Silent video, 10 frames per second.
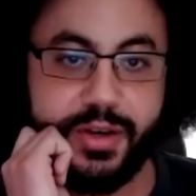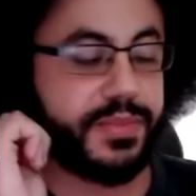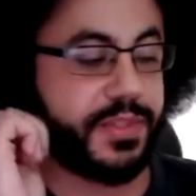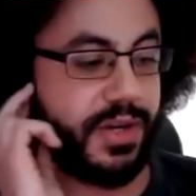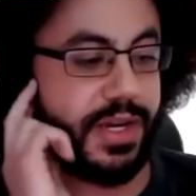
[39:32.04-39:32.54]

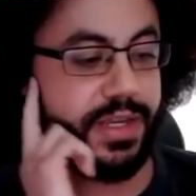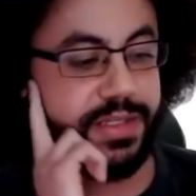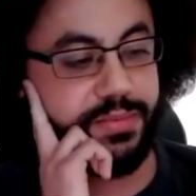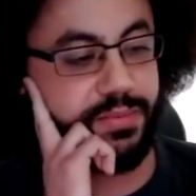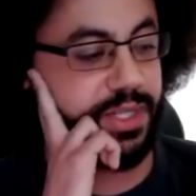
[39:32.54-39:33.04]
so I
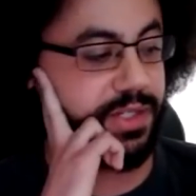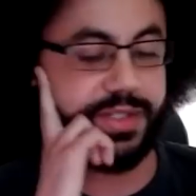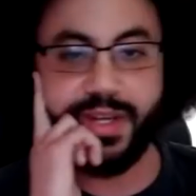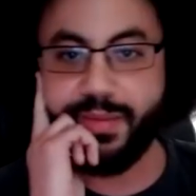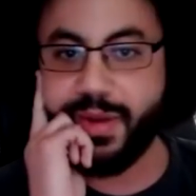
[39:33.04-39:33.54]
guess we can just
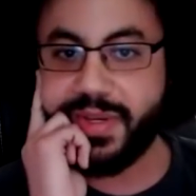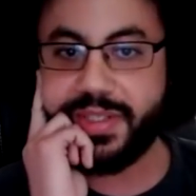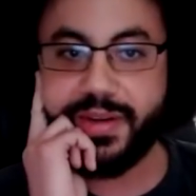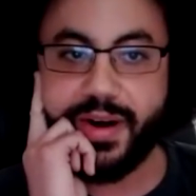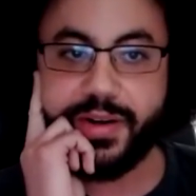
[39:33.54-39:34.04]
talk about P C R.